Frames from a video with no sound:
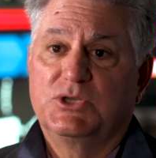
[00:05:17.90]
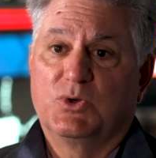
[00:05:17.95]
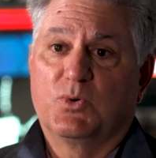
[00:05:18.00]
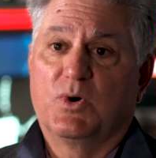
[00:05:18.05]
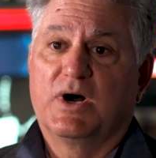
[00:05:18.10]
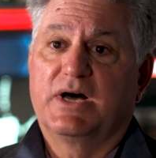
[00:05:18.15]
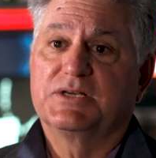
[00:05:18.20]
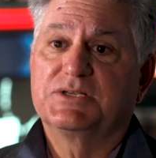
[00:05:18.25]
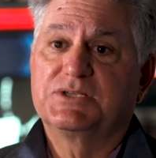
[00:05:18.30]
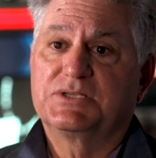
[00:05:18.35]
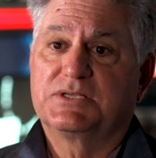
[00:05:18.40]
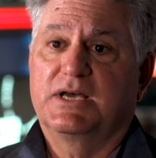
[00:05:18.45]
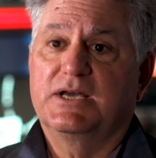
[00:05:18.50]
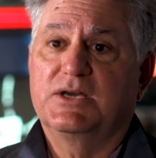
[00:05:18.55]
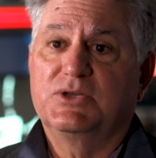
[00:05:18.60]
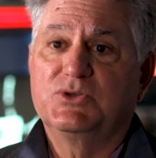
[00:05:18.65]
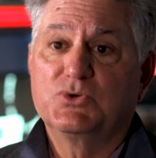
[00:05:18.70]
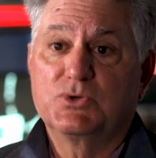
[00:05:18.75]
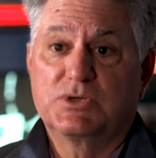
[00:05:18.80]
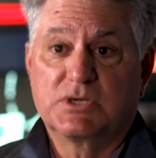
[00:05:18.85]
Do you want to
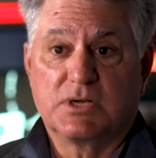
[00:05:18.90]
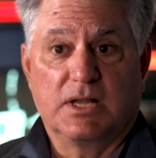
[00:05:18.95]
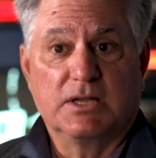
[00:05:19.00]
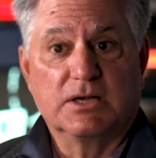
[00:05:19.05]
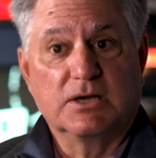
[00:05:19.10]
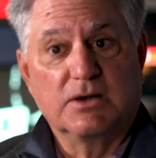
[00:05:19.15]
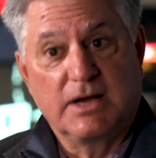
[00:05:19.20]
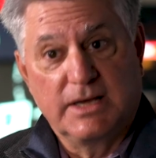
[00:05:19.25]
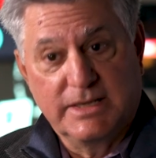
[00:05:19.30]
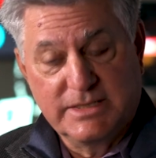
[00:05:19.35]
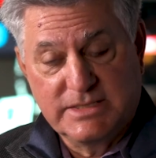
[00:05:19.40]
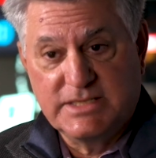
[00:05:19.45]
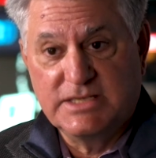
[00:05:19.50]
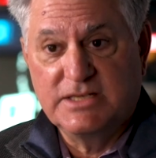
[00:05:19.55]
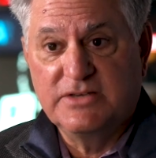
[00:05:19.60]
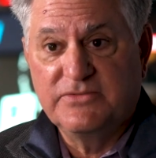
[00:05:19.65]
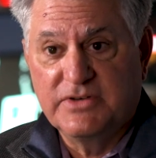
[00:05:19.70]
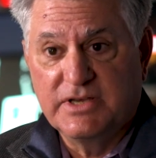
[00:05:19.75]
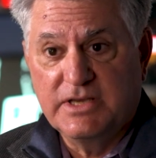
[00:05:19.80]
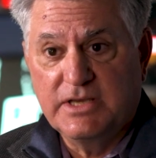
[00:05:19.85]
stay and do color on
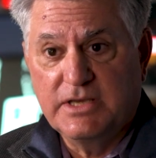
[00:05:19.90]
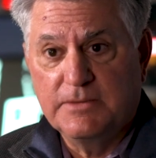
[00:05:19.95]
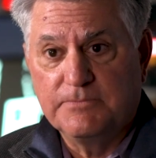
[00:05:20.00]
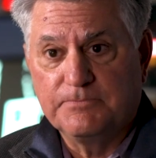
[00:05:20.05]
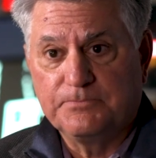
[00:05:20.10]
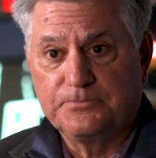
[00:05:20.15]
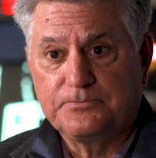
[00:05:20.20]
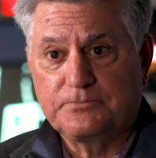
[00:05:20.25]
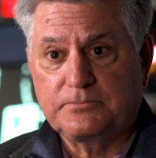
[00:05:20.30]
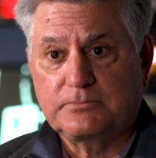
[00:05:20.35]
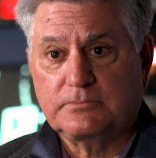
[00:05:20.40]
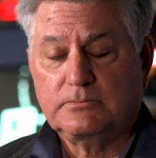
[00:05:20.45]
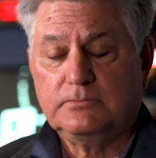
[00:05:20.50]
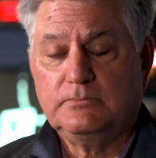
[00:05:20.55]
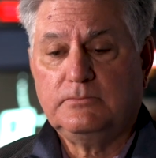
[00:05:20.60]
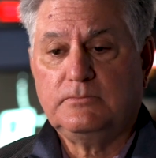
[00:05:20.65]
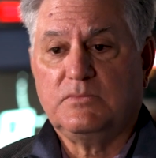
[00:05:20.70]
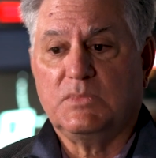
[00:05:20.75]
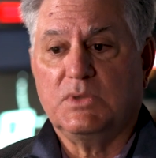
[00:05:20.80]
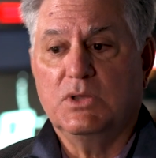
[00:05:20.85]
TV?
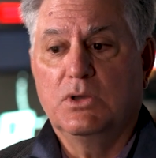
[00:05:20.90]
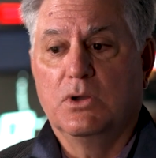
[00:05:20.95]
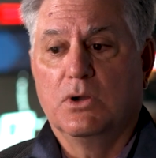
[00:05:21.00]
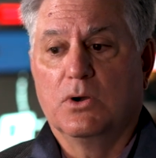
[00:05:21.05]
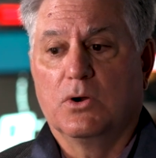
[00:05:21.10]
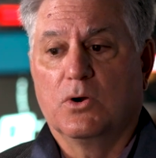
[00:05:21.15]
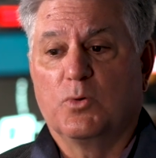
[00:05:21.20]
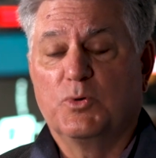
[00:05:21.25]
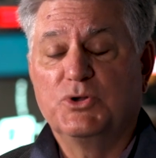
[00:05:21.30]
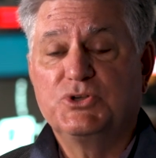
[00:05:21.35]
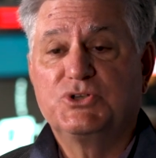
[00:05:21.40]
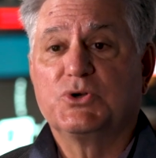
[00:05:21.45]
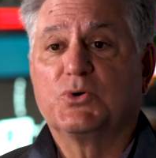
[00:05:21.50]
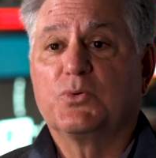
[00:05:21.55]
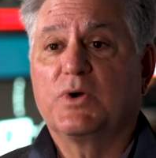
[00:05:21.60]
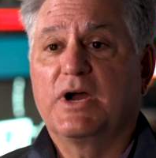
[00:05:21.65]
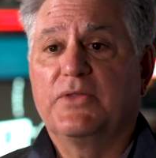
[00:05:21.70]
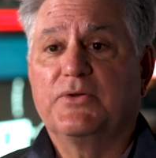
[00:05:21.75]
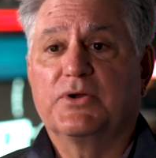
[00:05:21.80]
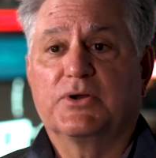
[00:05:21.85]
Or would you
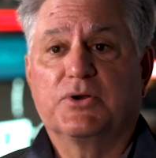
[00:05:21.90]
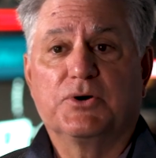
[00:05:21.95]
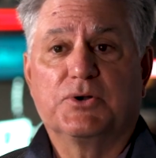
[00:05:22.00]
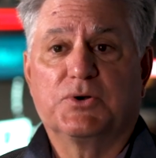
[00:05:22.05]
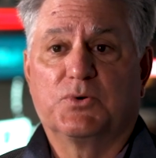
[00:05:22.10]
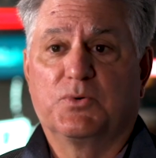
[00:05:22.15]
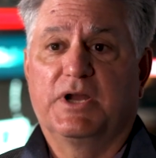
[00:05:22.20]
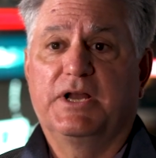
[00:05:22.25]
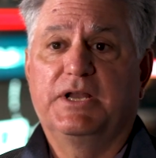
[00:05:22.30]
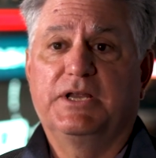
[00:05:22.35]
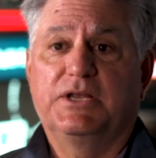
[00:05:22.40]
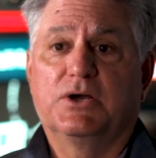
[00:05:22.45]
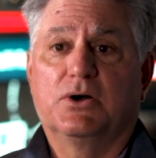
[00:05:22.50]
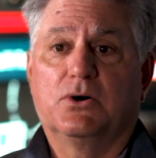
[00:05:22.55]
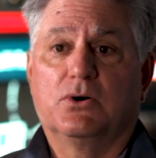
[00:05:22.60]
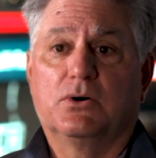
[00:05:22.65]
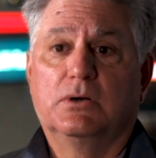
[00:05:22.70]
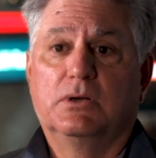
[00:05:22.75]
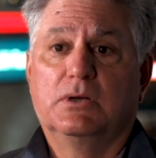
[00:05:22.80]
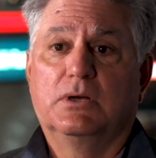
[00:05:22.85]
rather go to
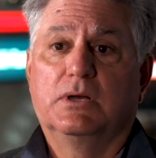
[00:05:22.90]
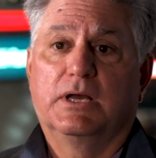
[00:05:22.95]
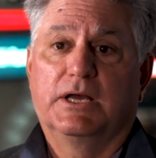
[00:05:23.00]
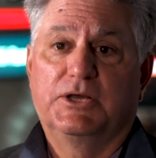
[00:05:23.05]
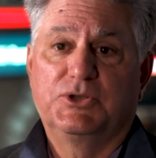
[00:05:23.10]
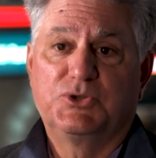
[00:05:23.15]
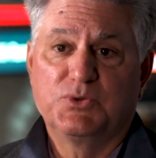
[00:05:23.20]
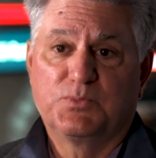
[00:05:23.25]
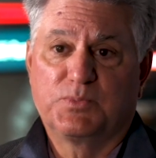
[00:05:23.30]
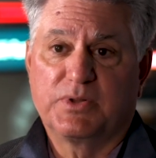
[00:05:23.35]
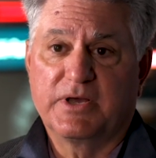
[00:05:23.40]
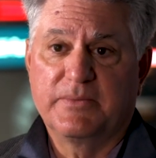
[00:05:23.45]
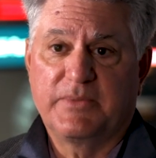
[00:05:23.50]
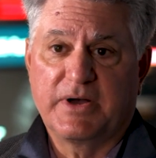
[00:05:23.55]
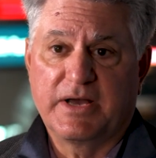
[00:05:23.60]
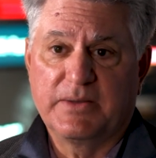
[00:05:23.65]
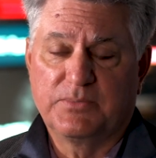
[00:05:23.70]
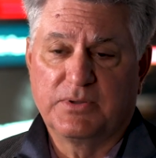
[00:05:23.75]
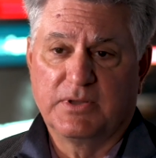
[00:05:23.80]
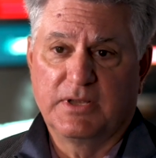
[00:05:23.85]
radio and do
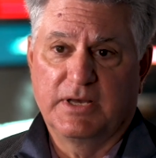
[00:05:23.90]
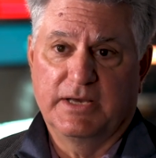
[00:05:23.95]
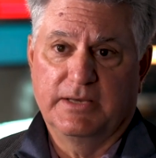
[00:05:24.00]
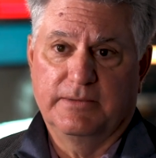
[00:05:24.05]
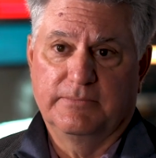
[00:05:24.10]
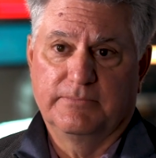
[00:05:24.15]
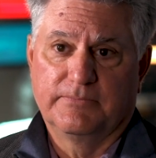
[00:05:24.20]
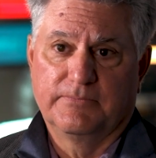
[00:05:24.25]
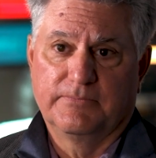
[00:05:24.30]
play-by-play?